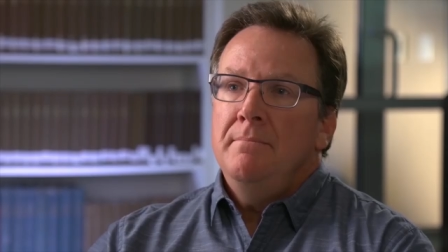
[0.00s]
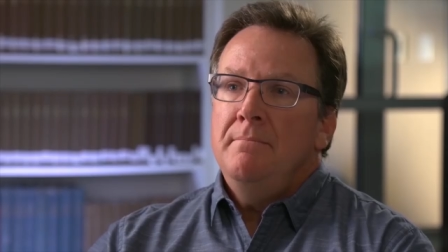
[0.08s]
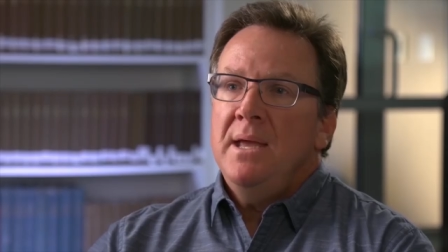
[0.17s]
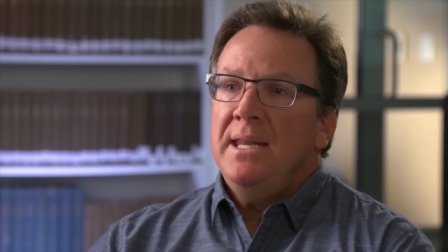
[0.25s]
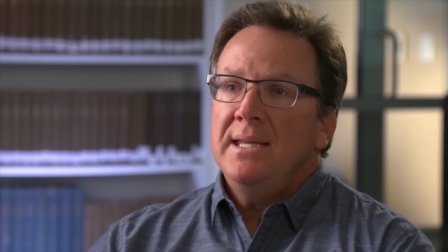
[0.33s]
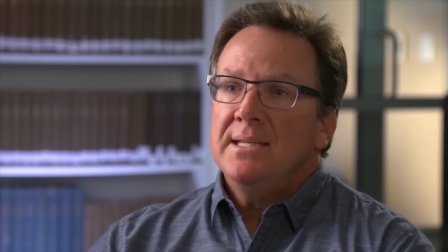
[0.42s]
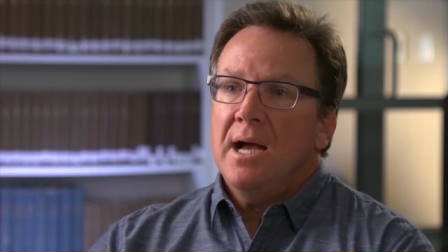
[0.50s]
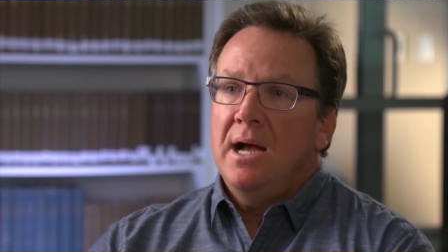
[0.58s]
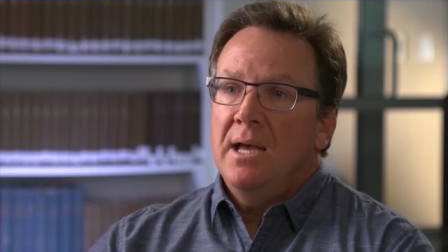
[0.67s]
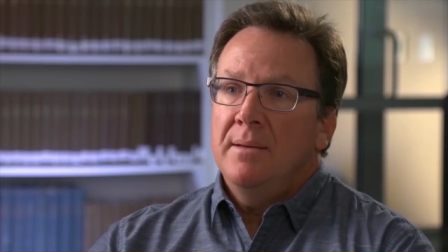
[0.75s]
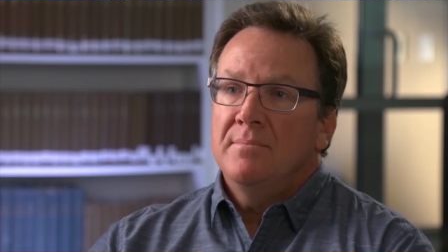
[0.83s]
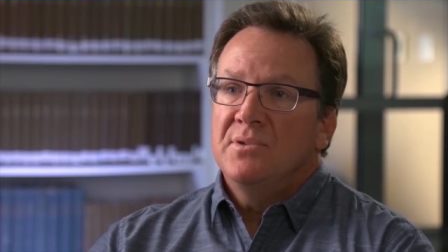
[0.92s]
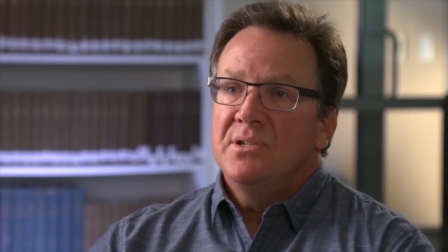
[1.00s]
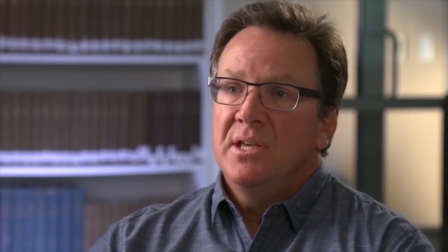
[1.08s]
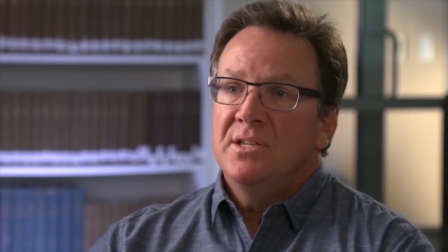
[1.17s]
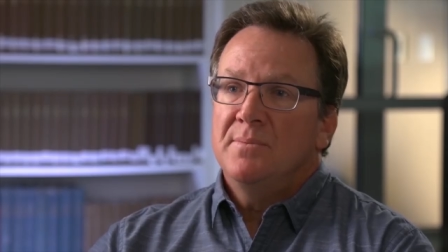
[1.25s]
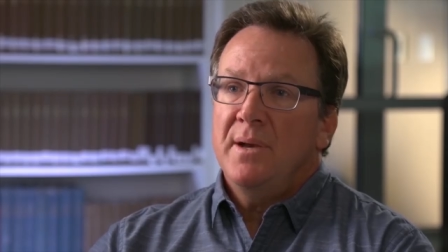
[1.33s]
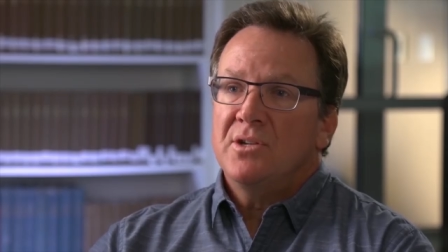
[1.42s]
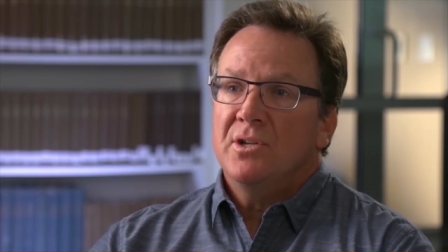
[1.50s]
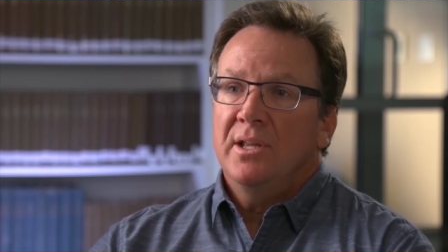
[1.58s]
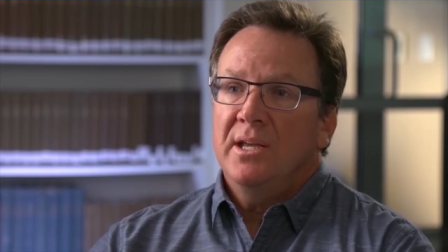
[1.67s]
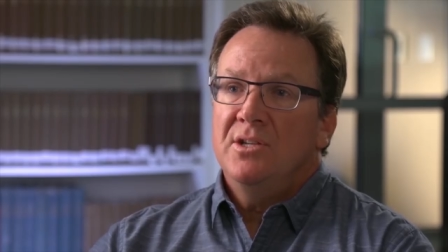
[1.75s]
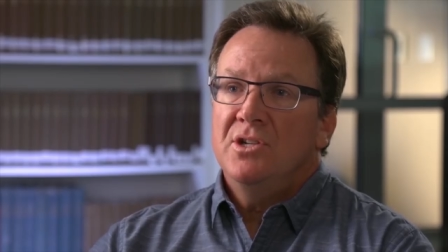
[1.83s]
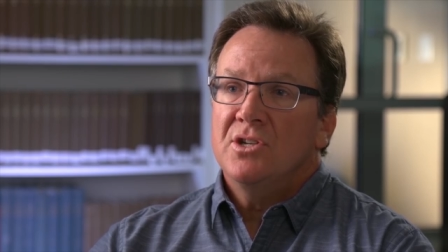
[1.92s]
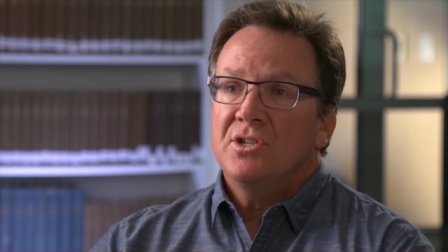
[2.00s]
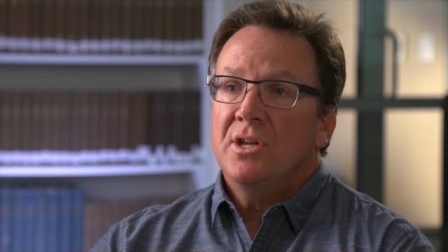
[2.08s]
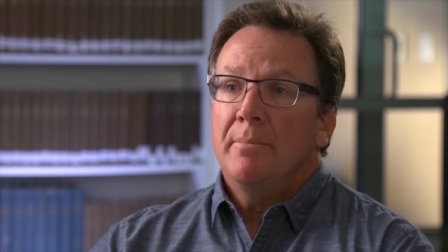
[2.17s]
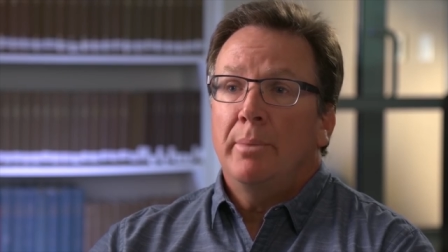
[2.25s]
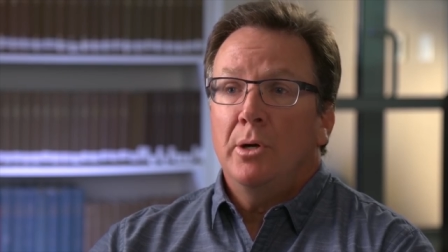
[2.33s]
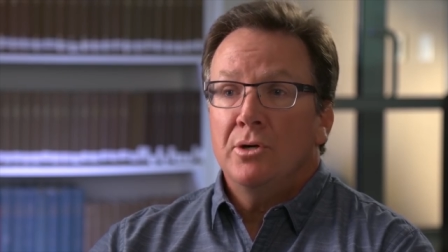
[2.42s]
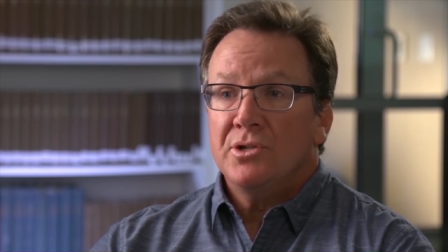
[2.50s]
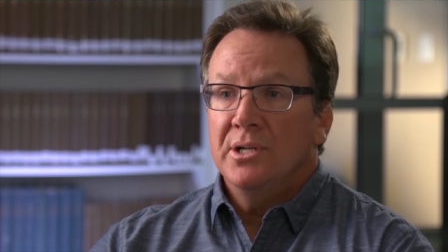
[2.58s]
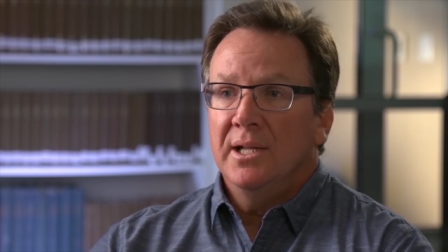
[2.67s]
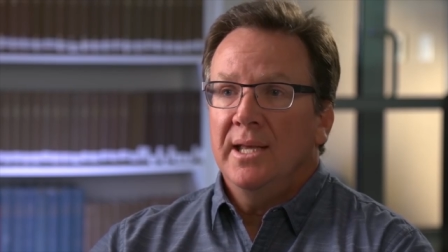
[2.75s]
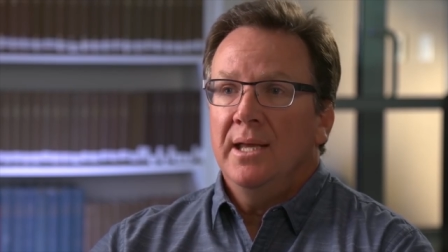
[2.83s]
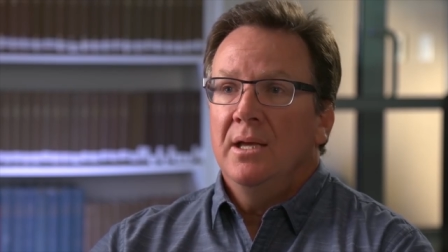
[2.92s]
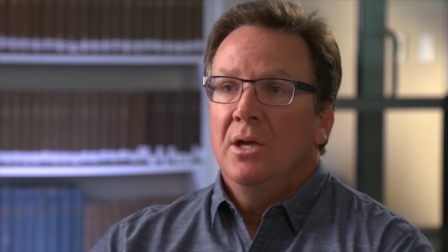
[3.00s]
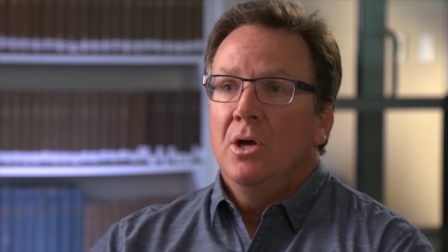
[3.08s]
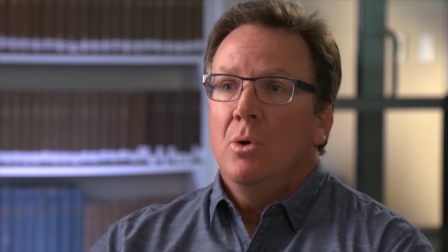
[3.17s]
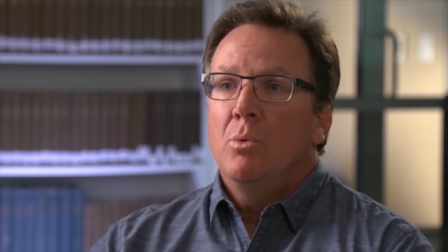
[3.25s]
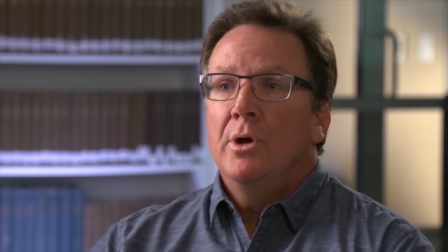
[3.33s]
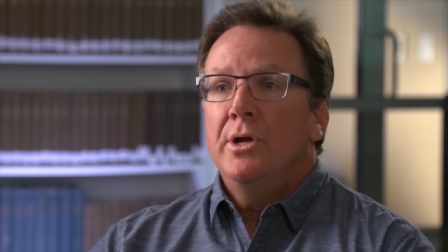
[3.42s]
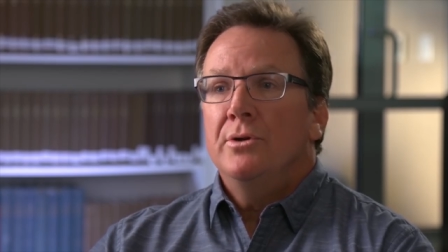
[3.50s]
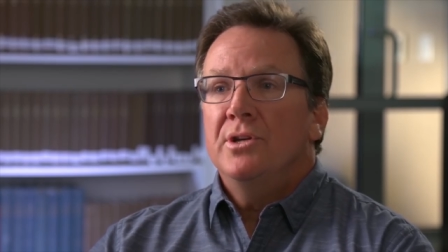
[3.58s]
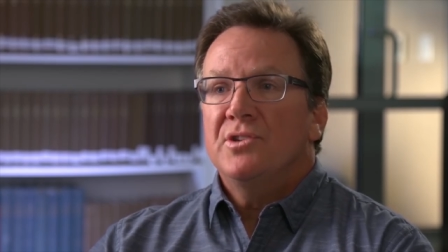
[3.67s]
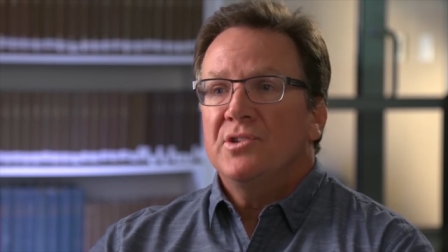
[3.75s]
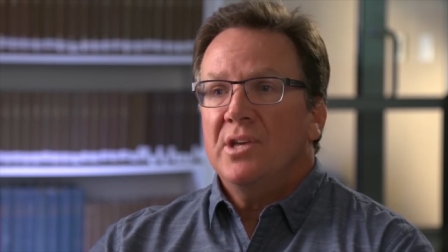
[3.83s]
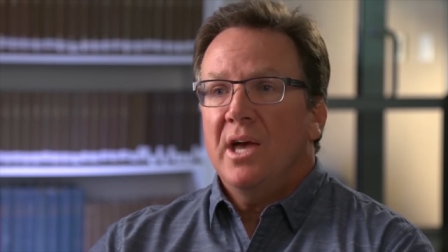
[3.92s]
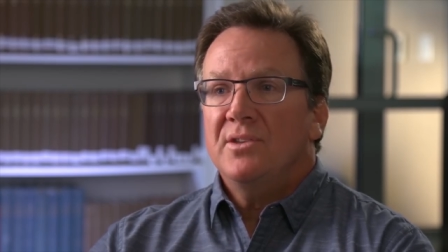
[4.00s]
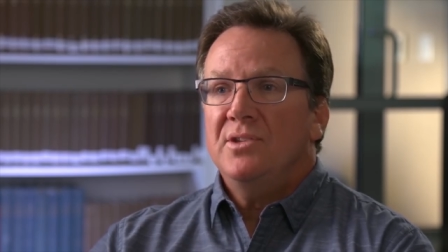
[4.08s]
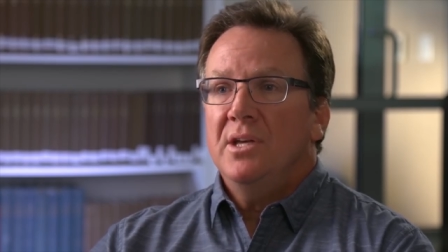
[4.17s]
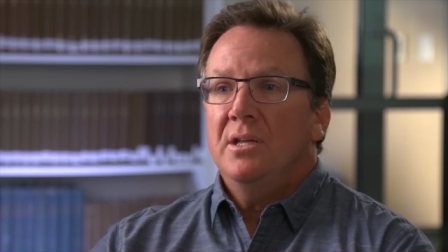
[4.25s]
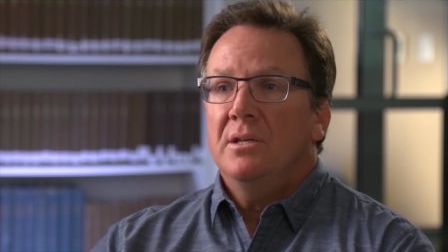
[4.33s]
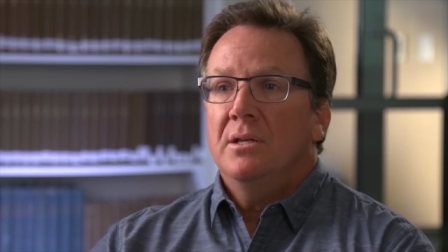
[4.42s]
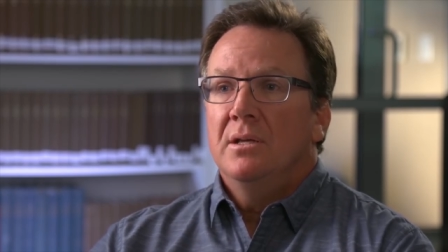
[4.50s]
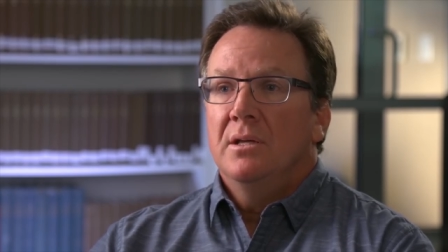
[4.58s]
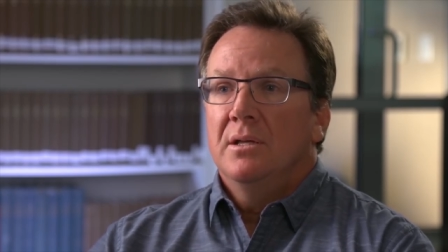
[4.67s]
many times, especially just personally, where you're discussing